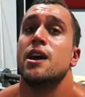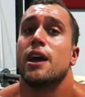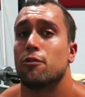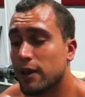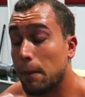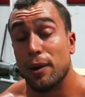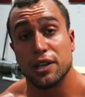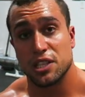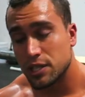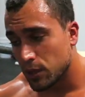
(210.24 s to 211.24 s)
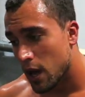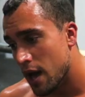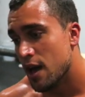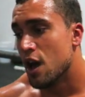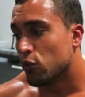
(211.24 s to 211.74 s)
It really pushes you,
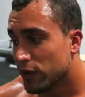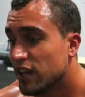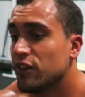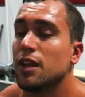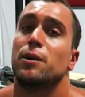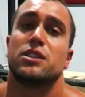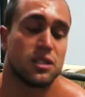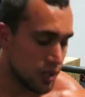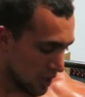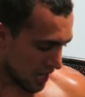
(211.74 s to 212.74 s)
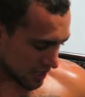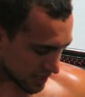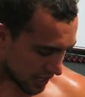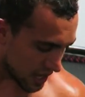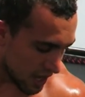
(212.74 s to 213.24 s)
really, really pushes you.
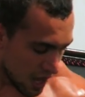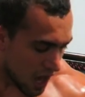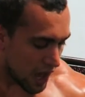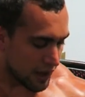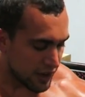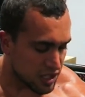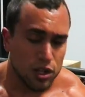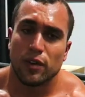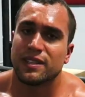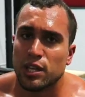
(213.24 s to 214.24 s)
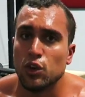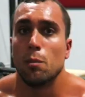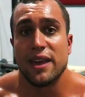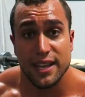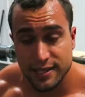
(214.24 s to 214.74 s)
See, I got just over two
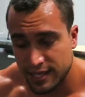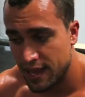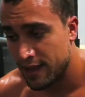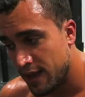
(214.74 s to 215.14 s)
minutes.